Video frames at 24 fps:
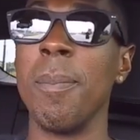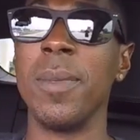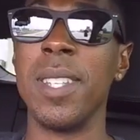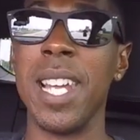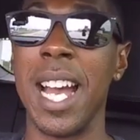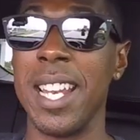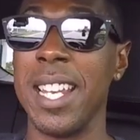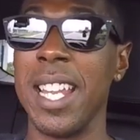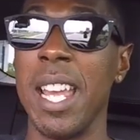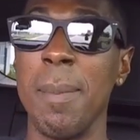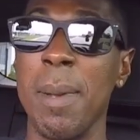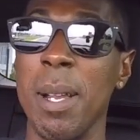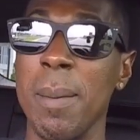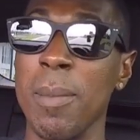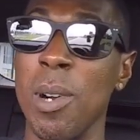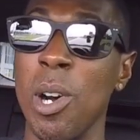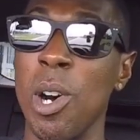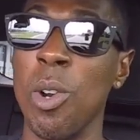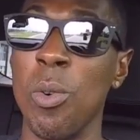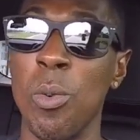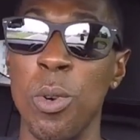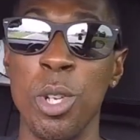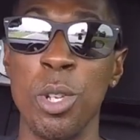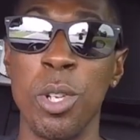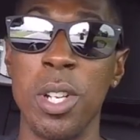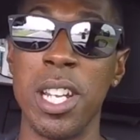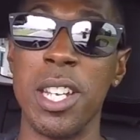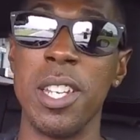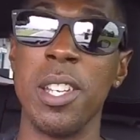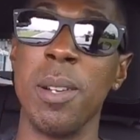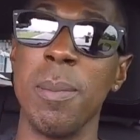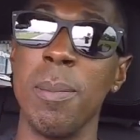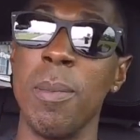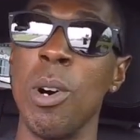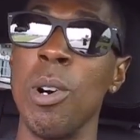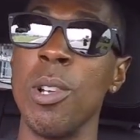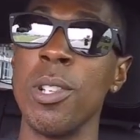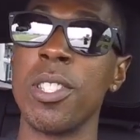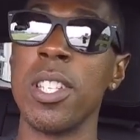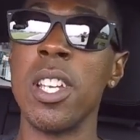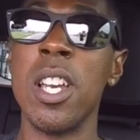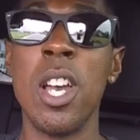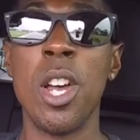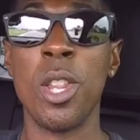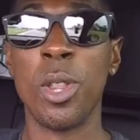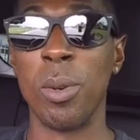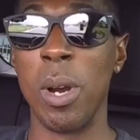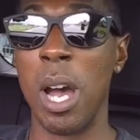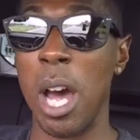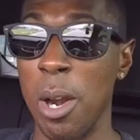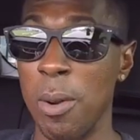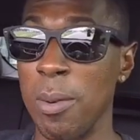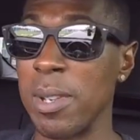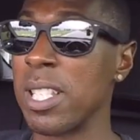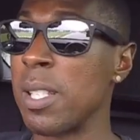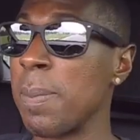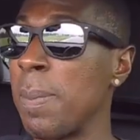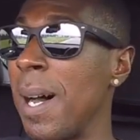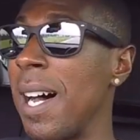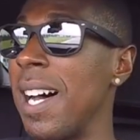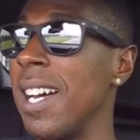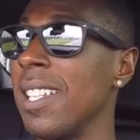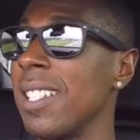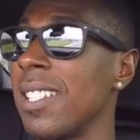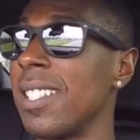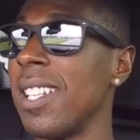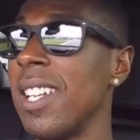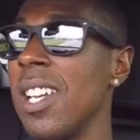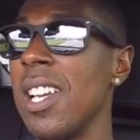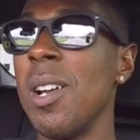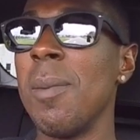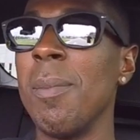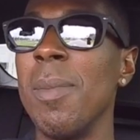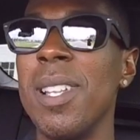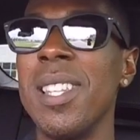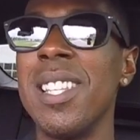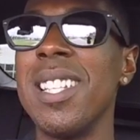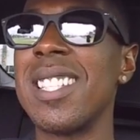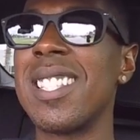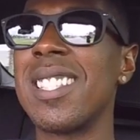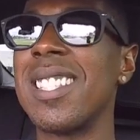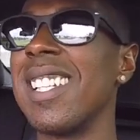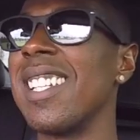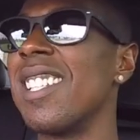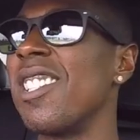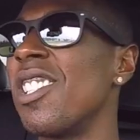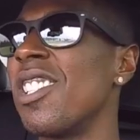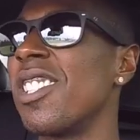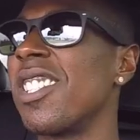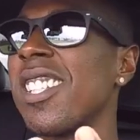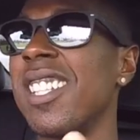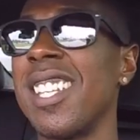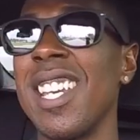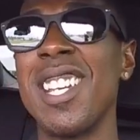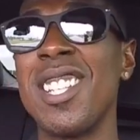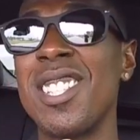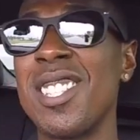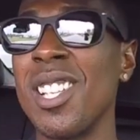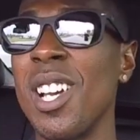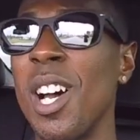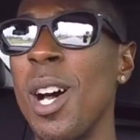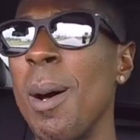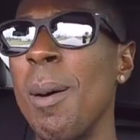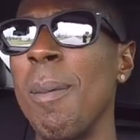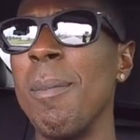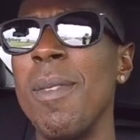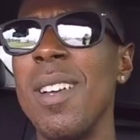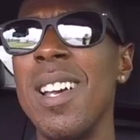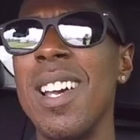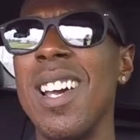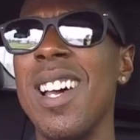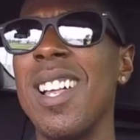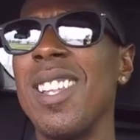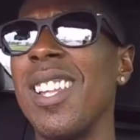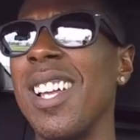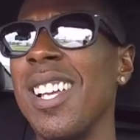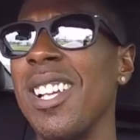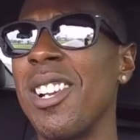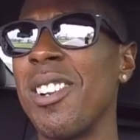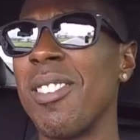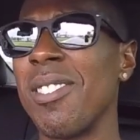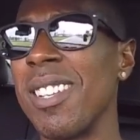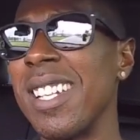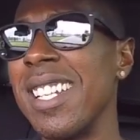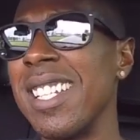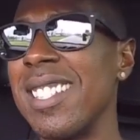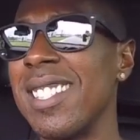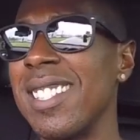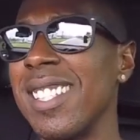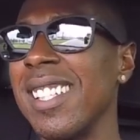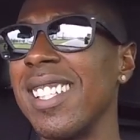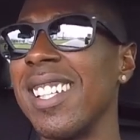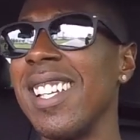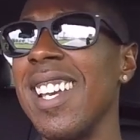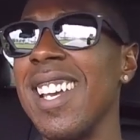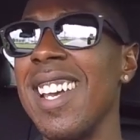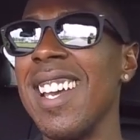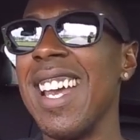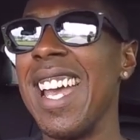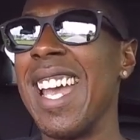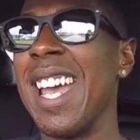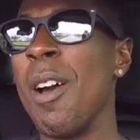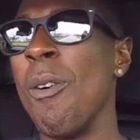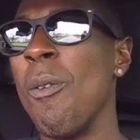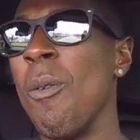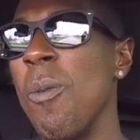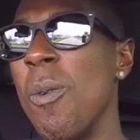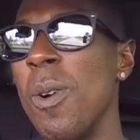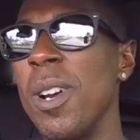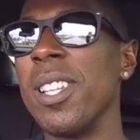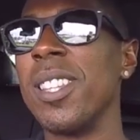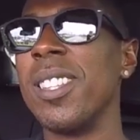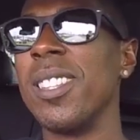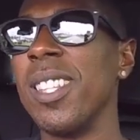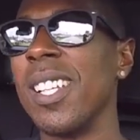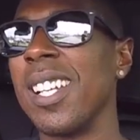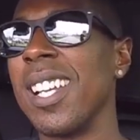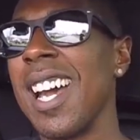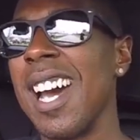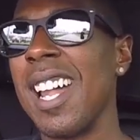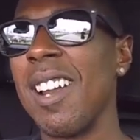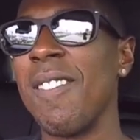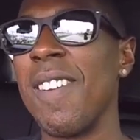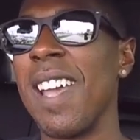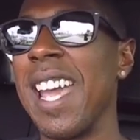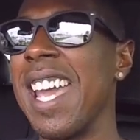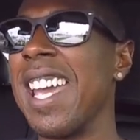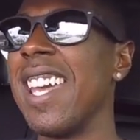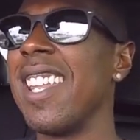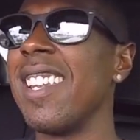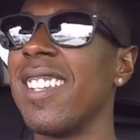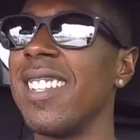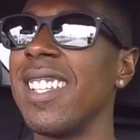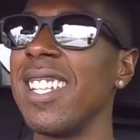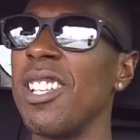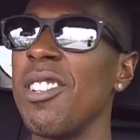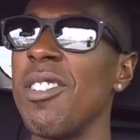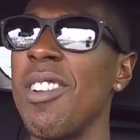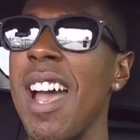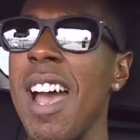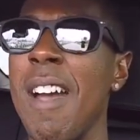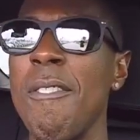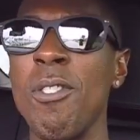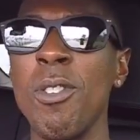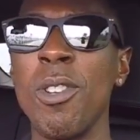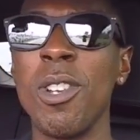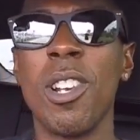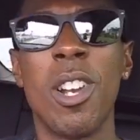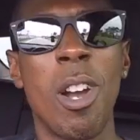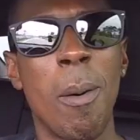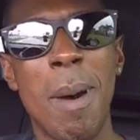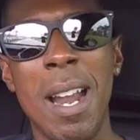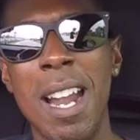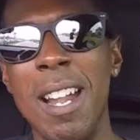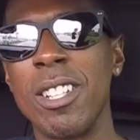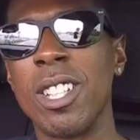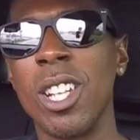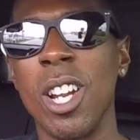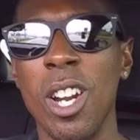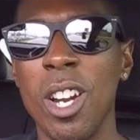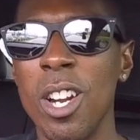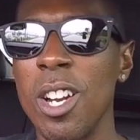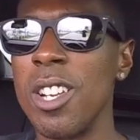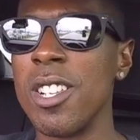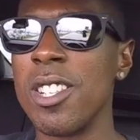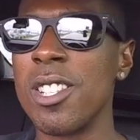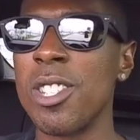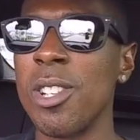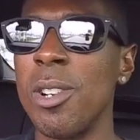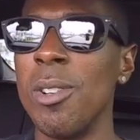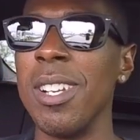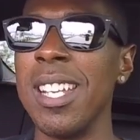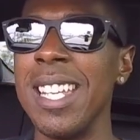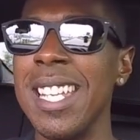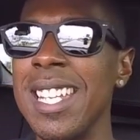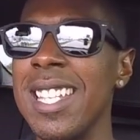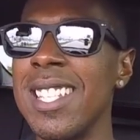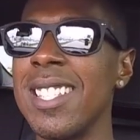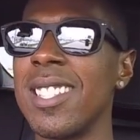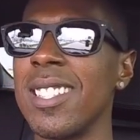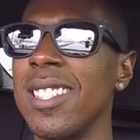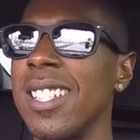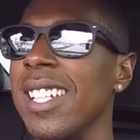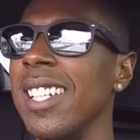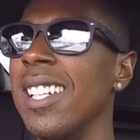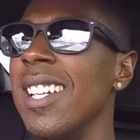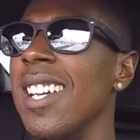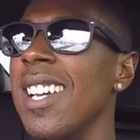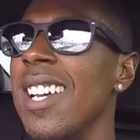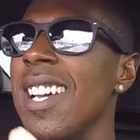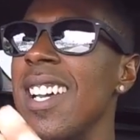dynamic mode, where you're getting your most throttle response. But this thing just kicks up like crazy, and with the kind of handling you have, you can come out of turns so easily.